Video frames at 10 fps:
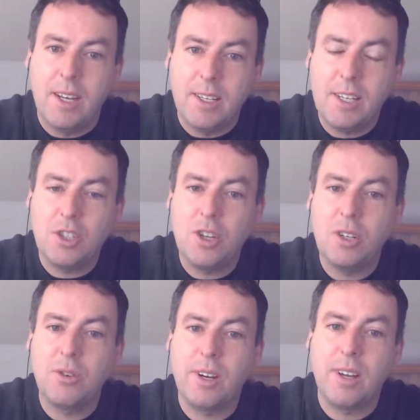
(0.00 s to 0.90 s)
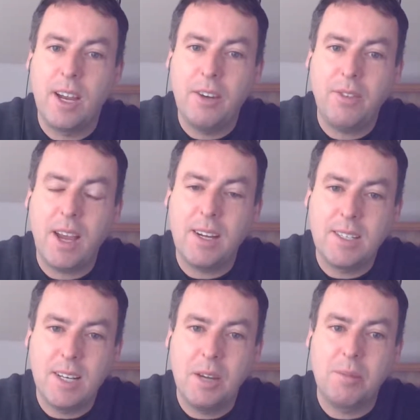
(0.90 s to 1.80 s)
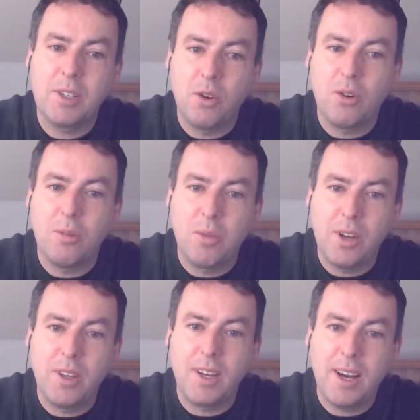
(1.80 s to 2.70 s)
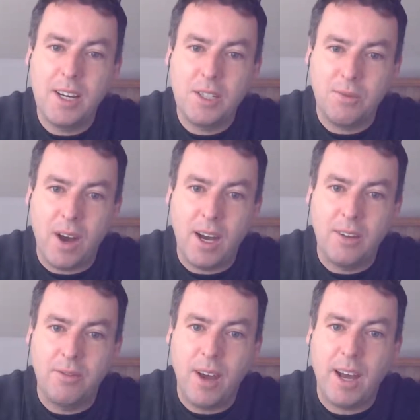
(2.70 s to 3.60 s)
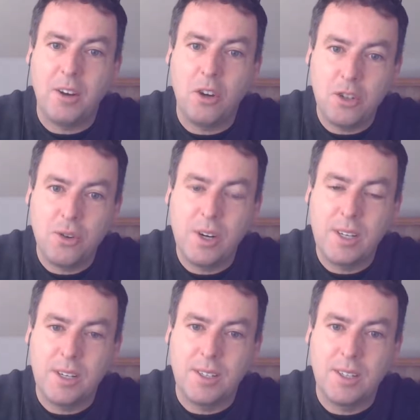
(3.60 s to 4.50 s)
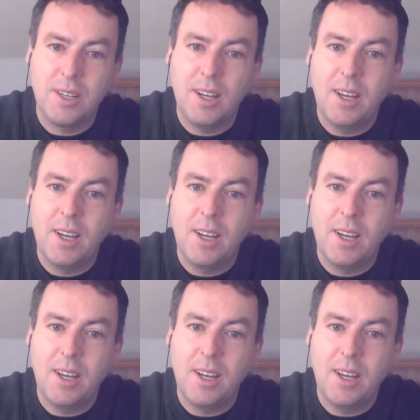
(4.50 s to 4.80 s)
These children, if they had sleep disorder breathing at age 5 and untreated,